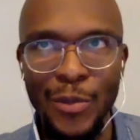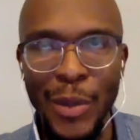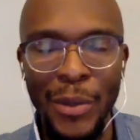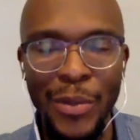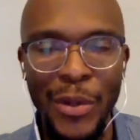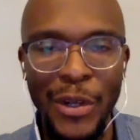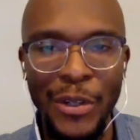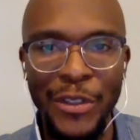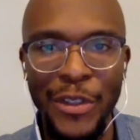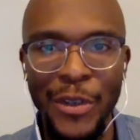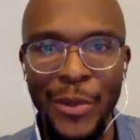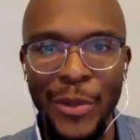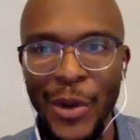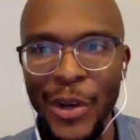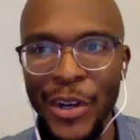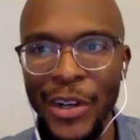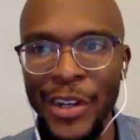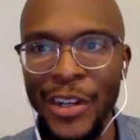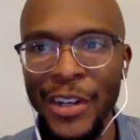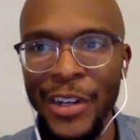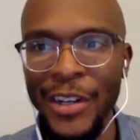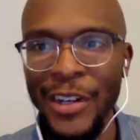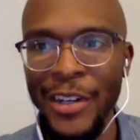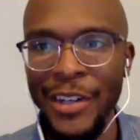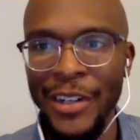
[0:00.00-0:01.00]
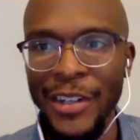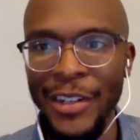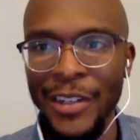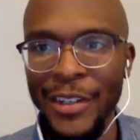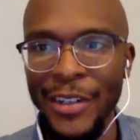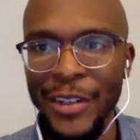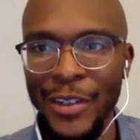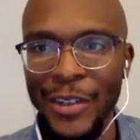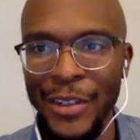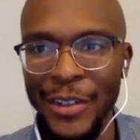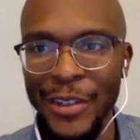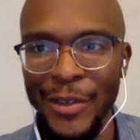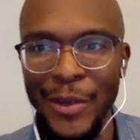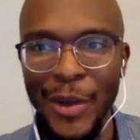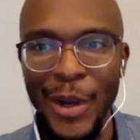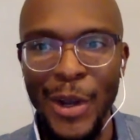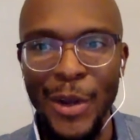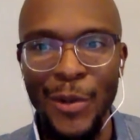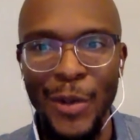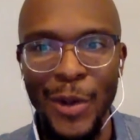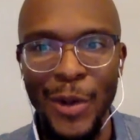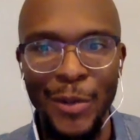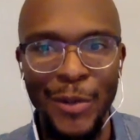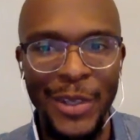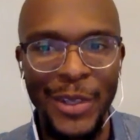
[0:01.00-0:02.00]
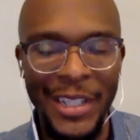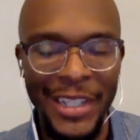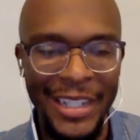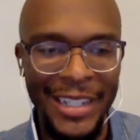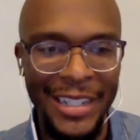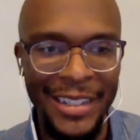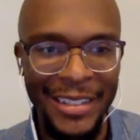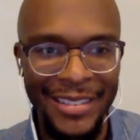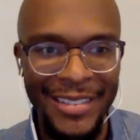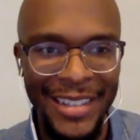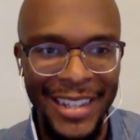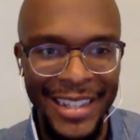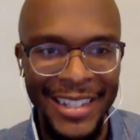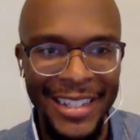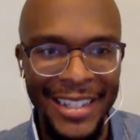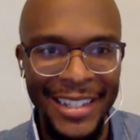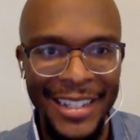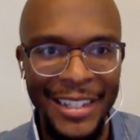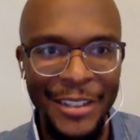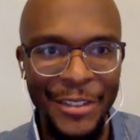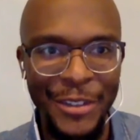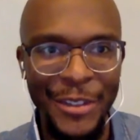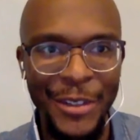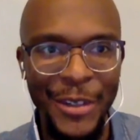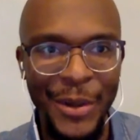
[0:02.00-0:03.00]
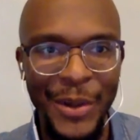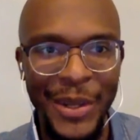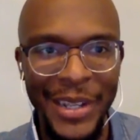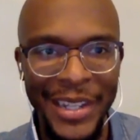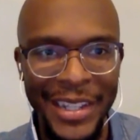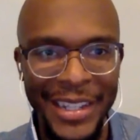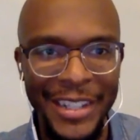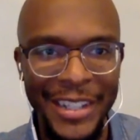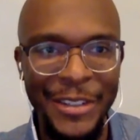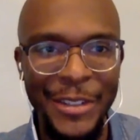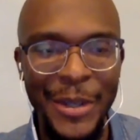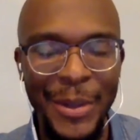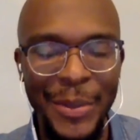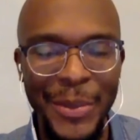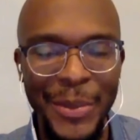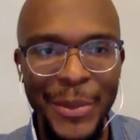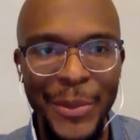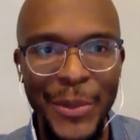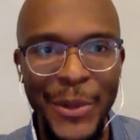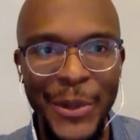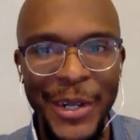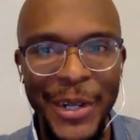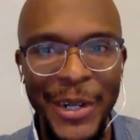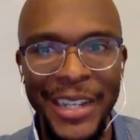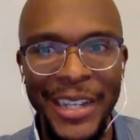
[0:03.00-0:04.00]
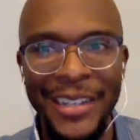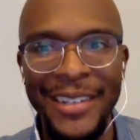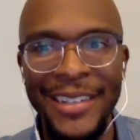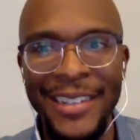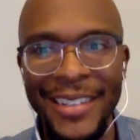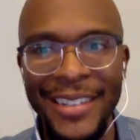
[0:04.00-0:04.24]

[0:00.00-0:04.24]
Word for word: approach your work or or what really like get you going, get you up in the morning?